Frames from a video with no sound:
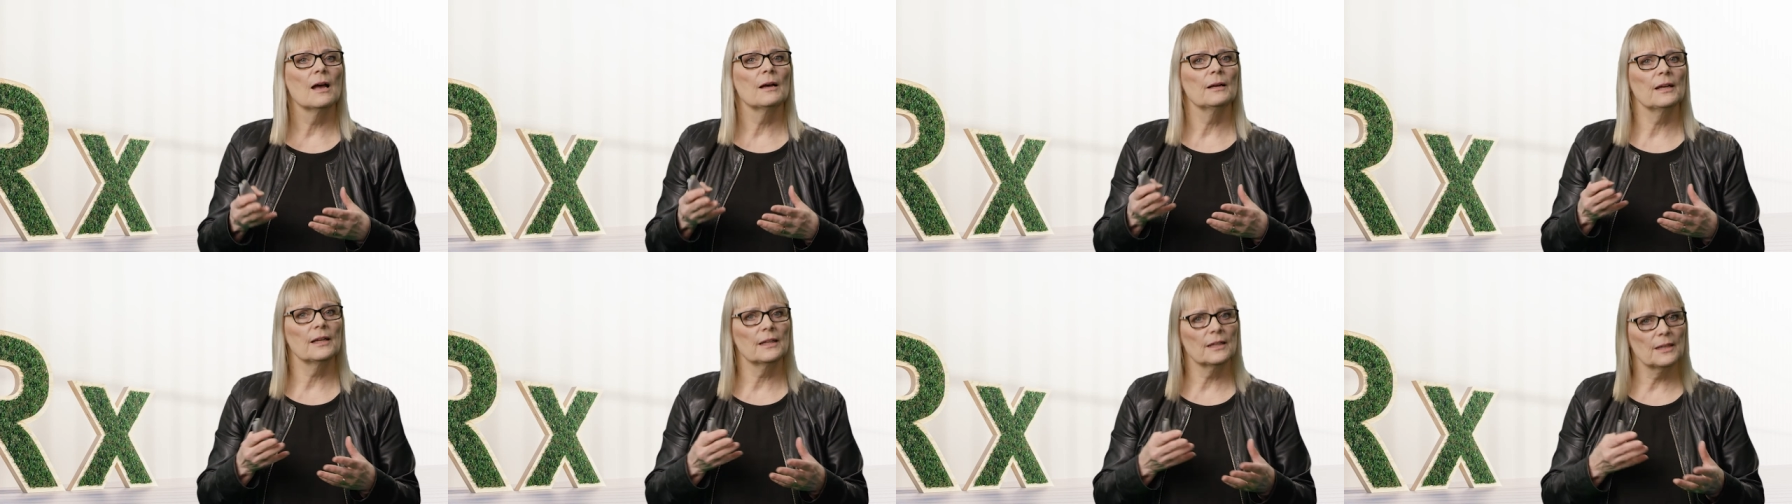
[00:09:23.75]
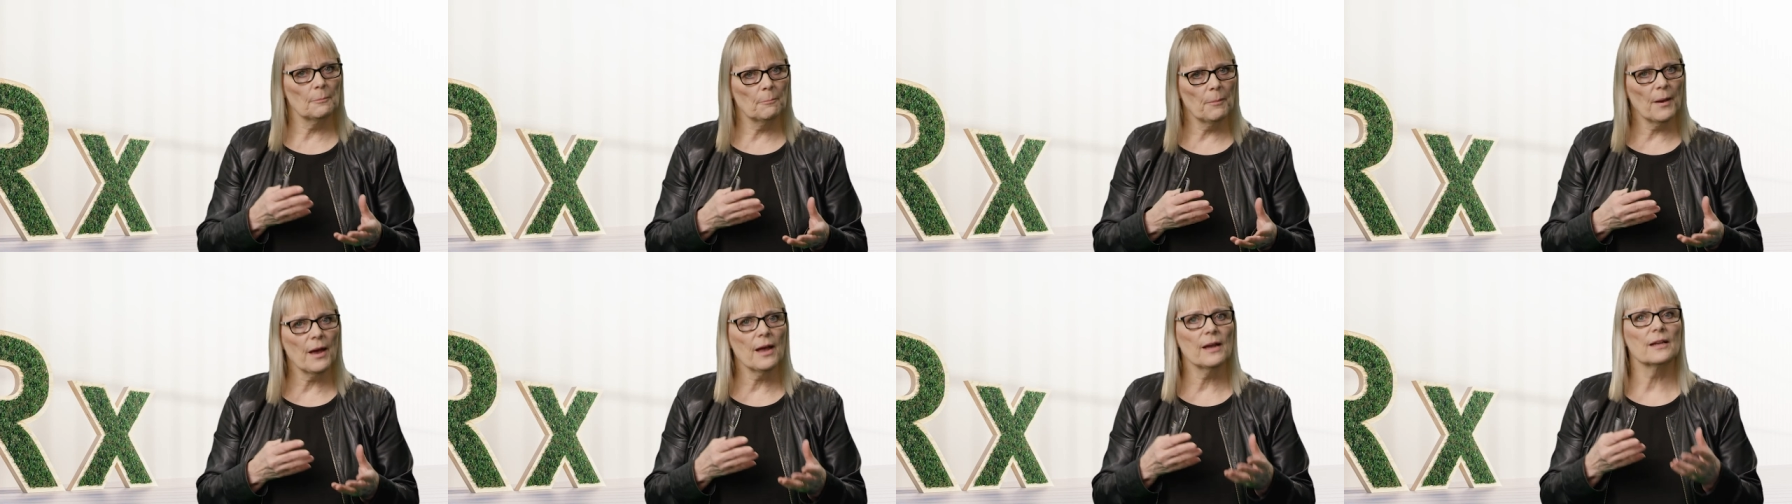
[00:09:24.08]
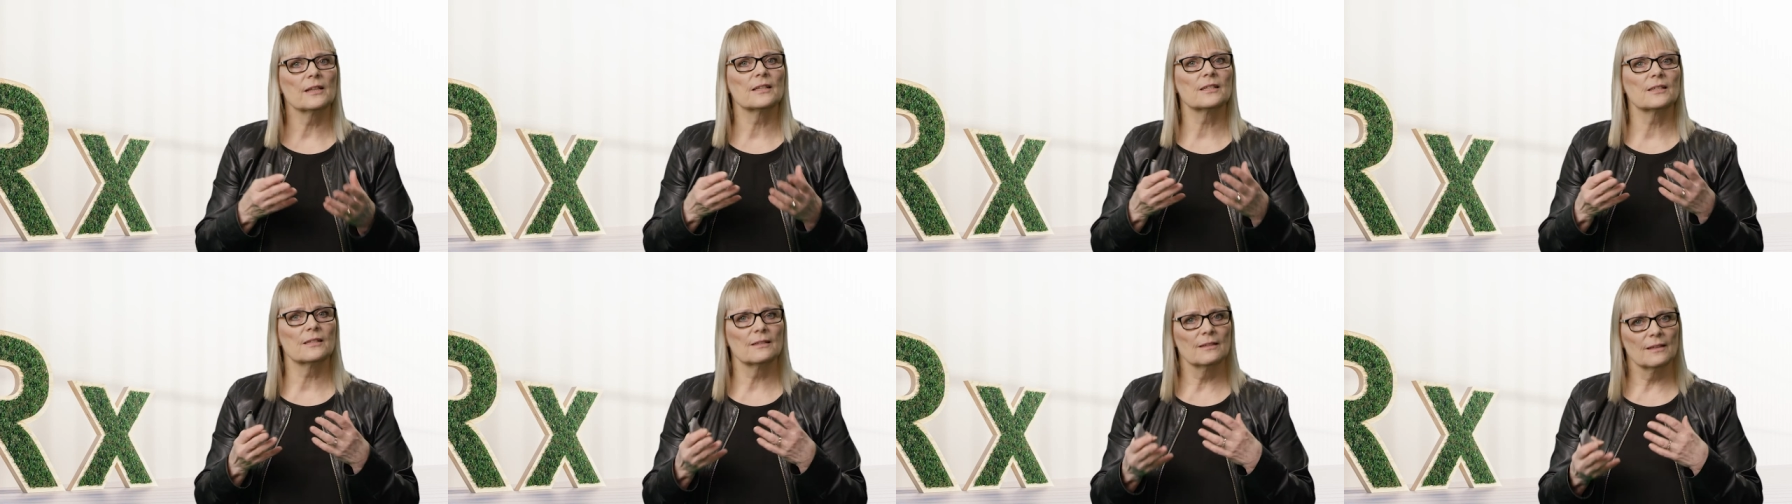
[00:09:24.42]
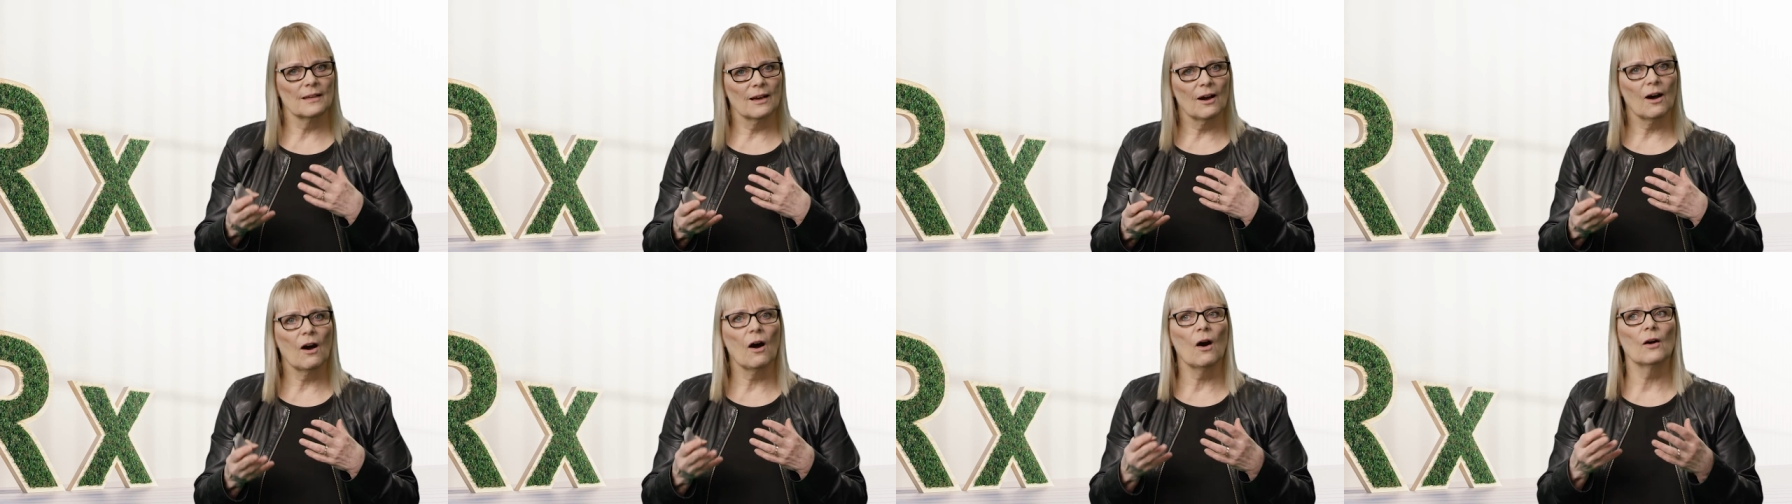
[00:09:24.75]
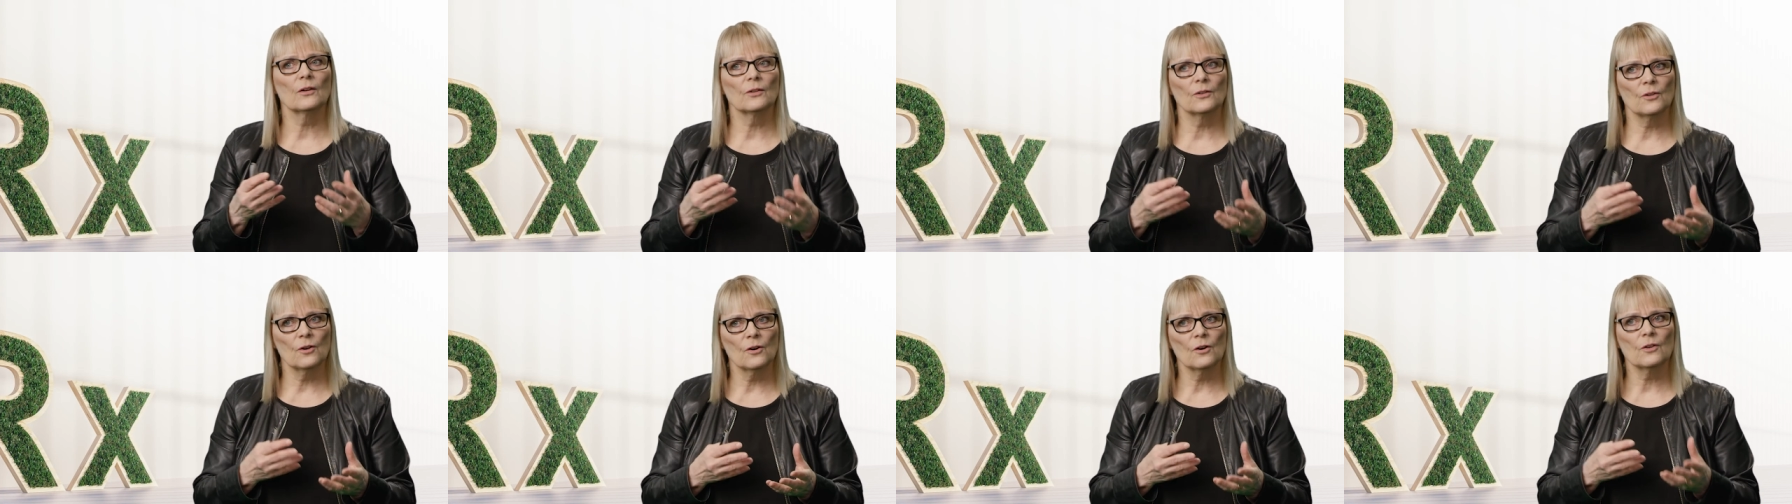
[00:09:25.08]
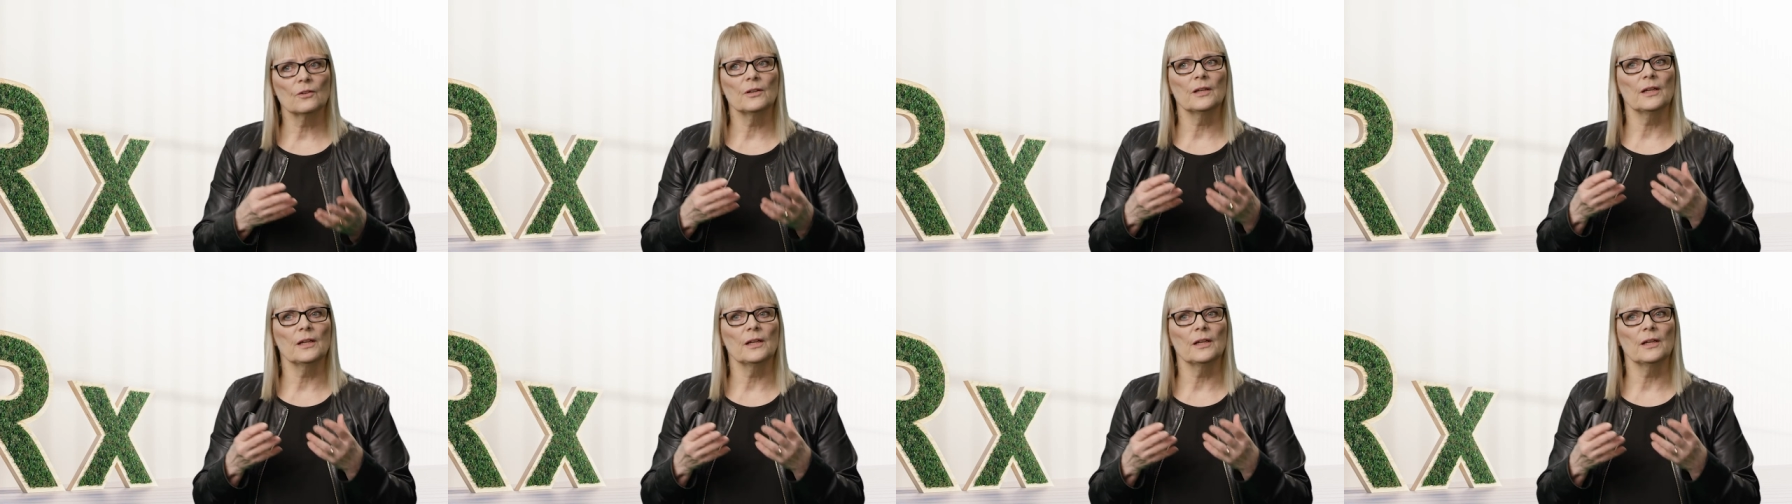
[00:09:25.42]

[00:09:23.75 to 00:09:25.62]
It depends on your